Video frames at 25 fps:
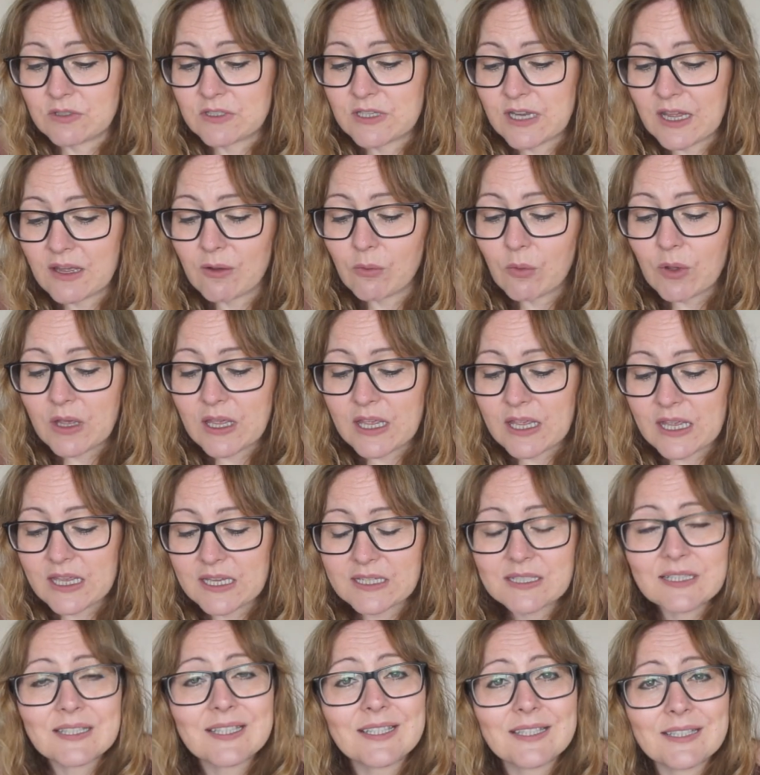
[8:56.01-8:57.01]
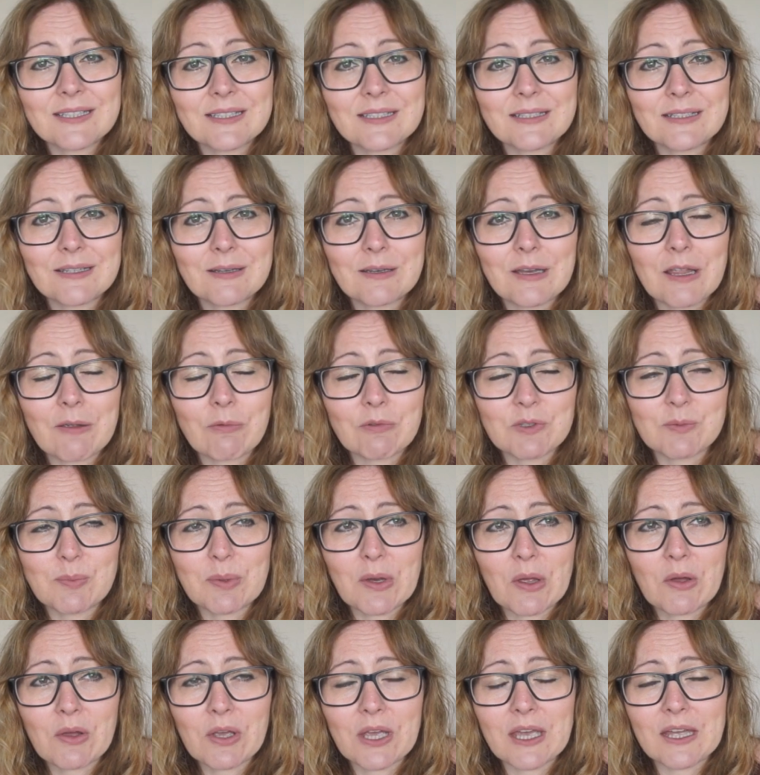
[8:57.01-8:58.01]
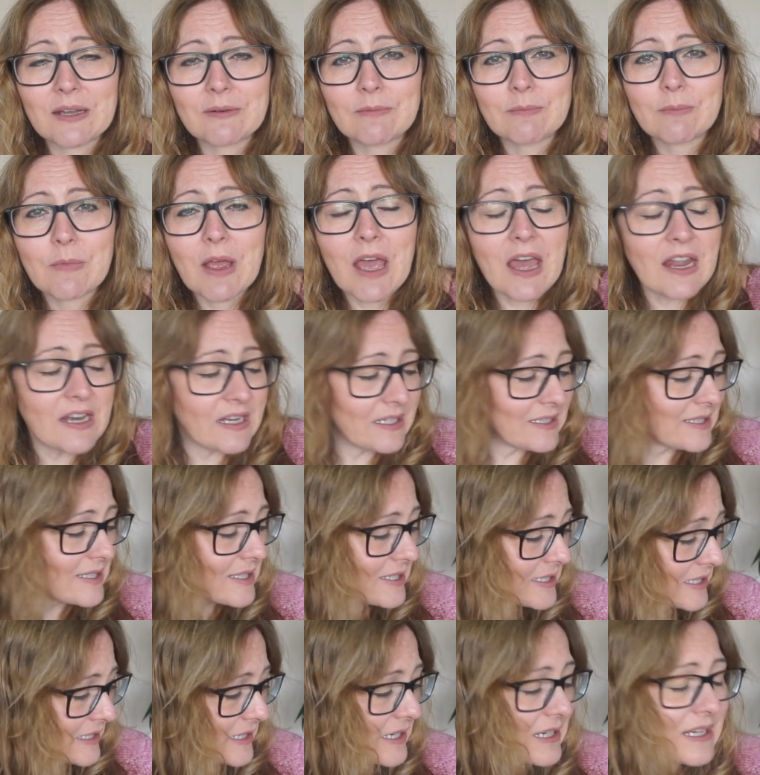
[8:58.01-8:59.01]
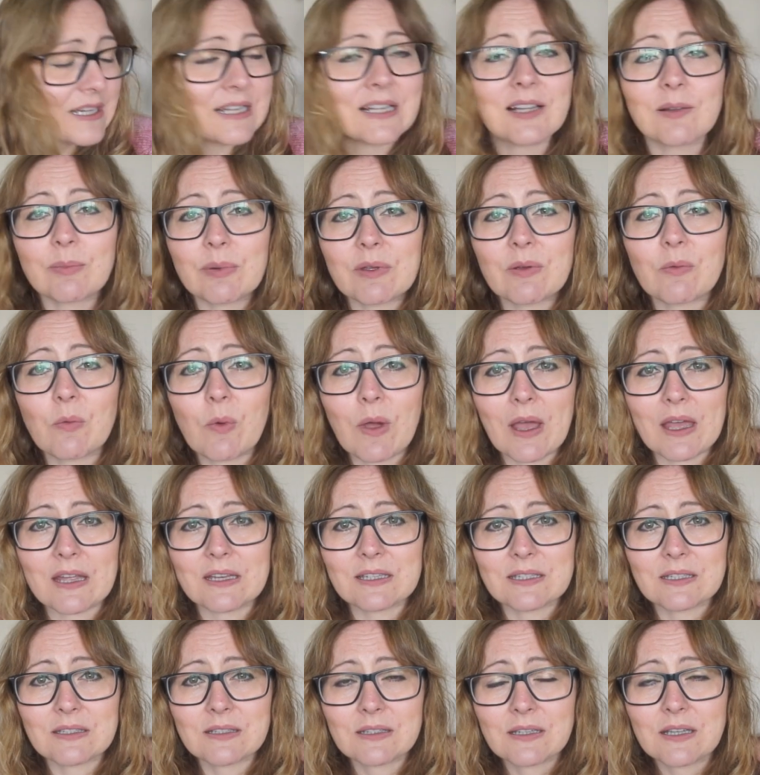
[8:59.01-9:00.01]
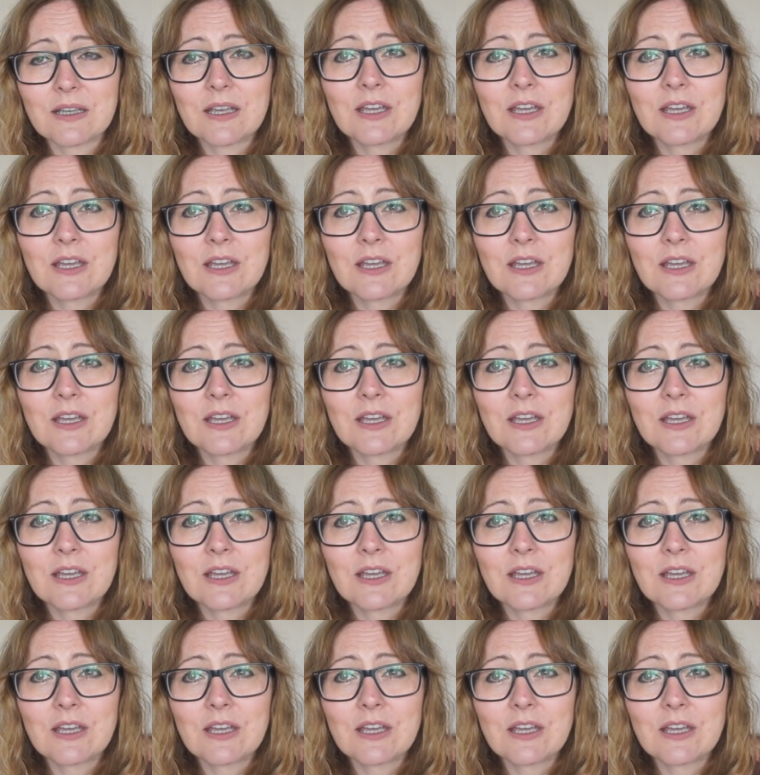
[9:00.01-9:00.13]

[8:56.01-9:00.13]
Now it is, it was blocking and it's still a little bit wet.